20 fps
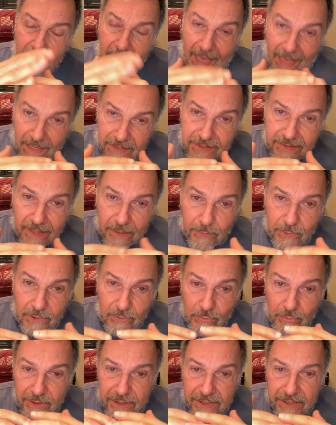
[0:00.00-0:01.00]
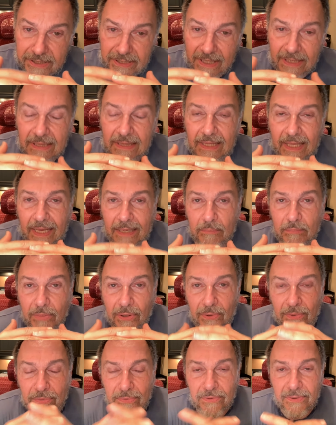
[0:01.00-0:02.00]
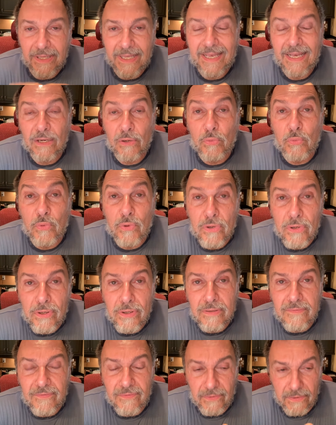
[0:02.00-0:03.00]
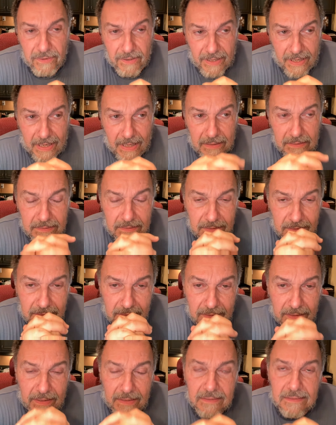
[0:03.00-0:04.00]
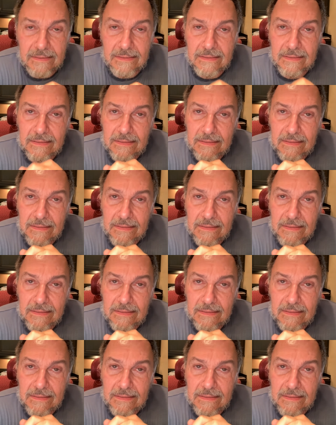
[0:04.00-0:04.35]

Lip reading: as they would reset that bone, they had a word for that that